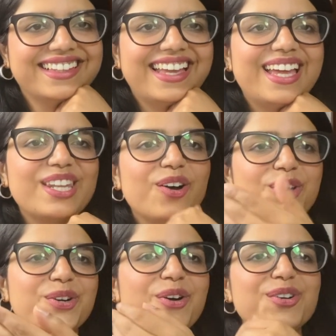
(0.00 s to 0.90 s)
And now
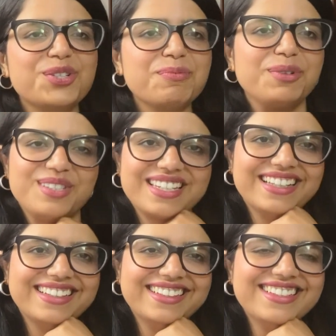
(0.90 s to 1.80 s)
you're
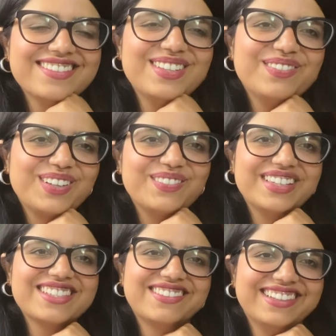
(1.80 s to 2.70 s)
contributing to the
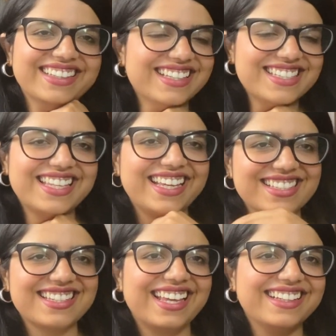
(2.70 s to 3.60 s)
upcoming student. This is like
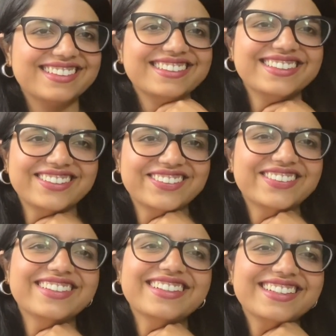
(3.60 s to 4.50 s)
a cycle, you
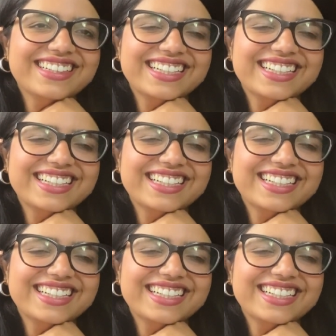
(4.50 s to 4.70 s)
know.